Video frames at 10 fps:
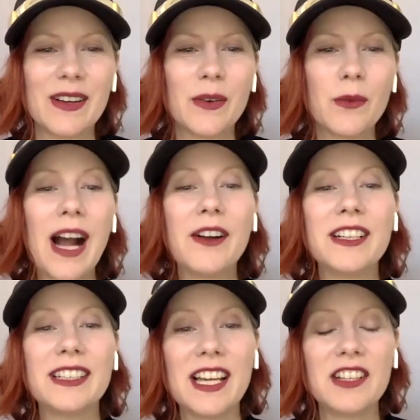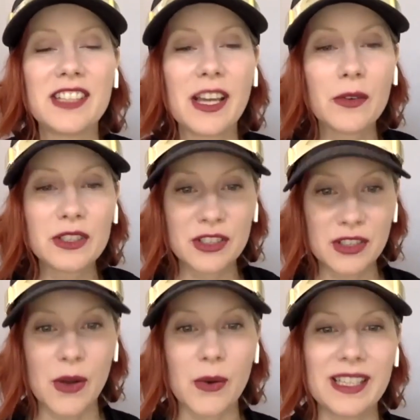Wow, Ganesh, that was
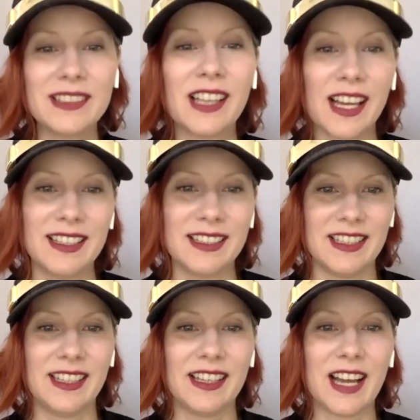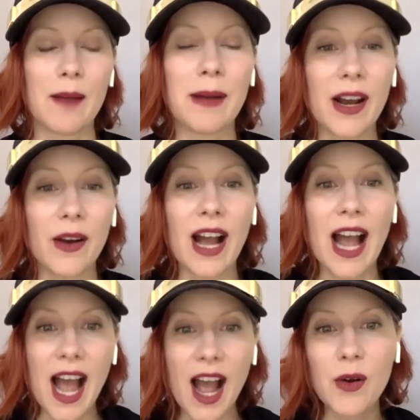so enlightening about
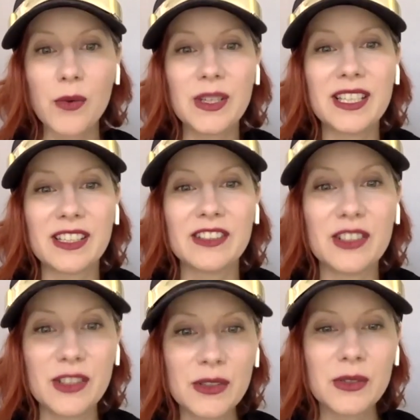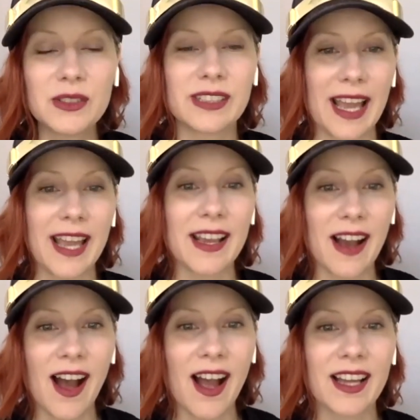how we can use
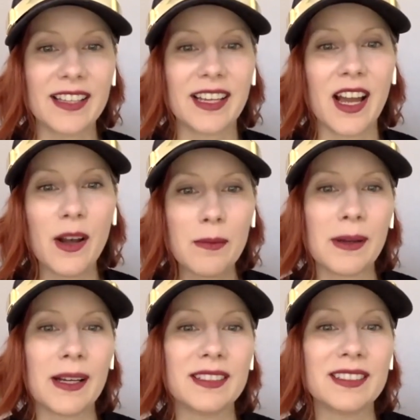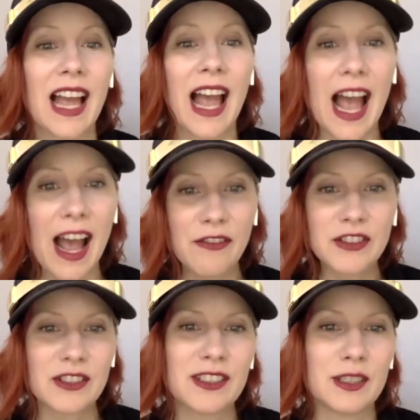AI to help us
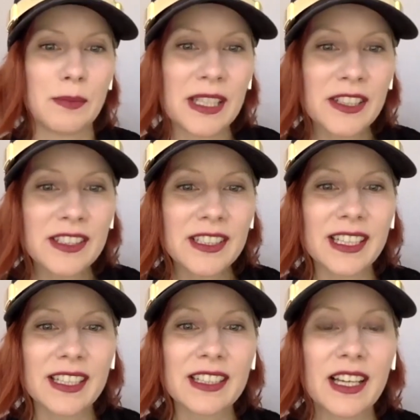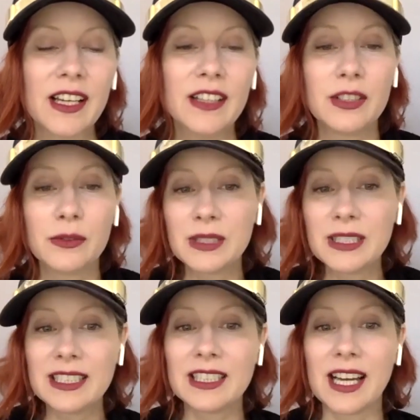after this period to
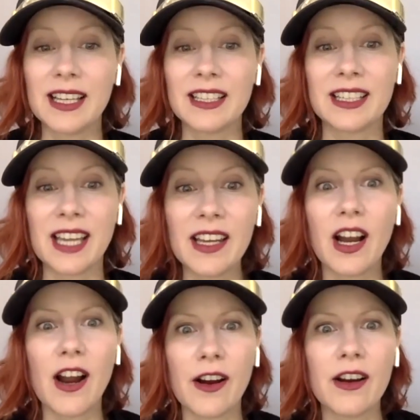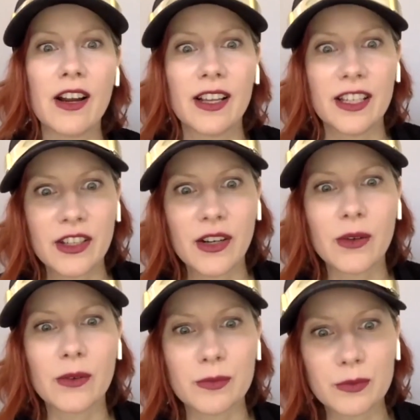really like get our, you
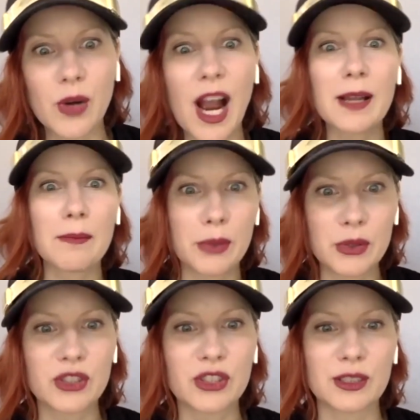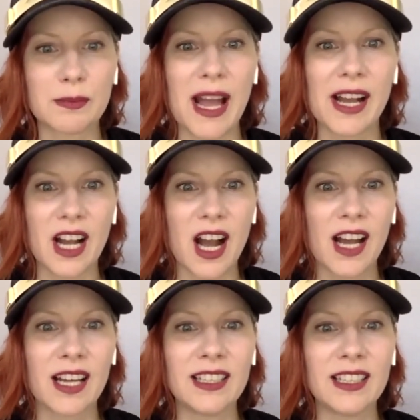know, rocket boosters back
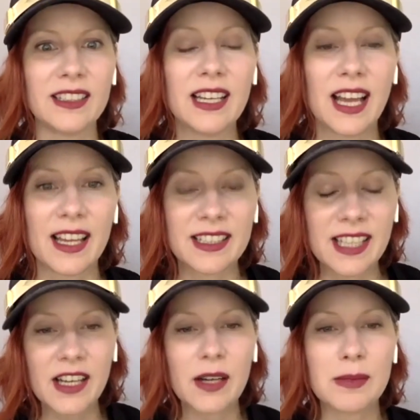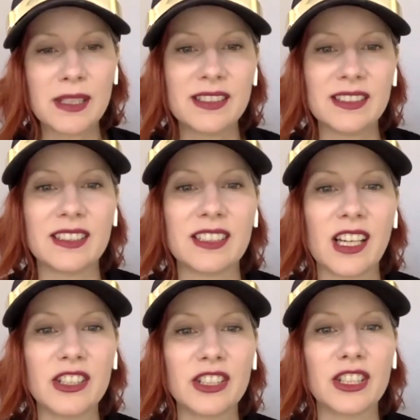on and get our businesses
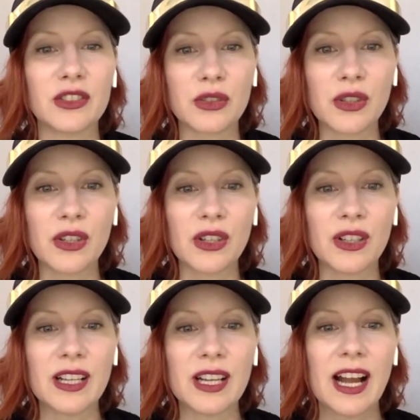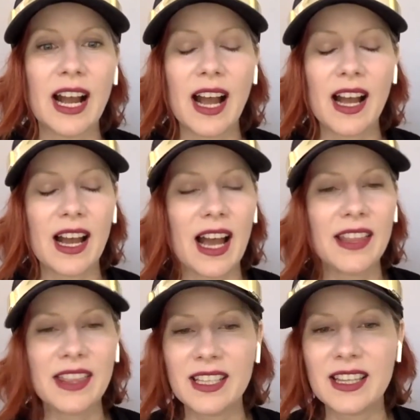under control.
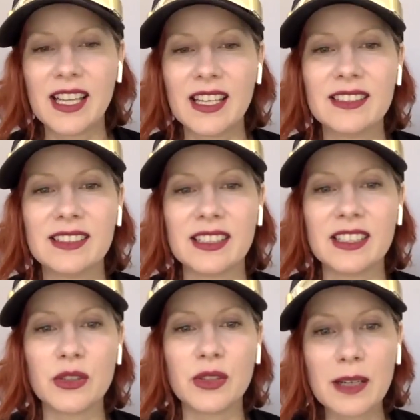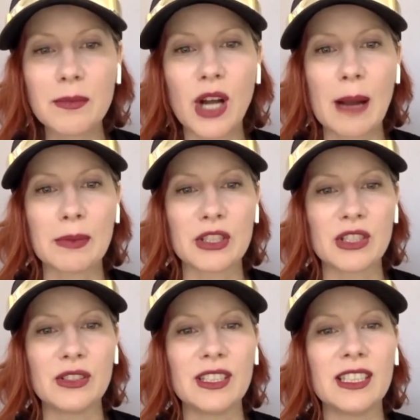I think that it's an incredible
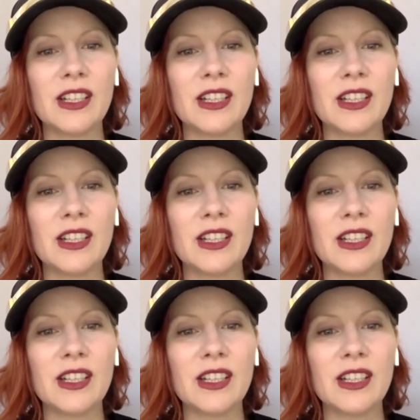opportunity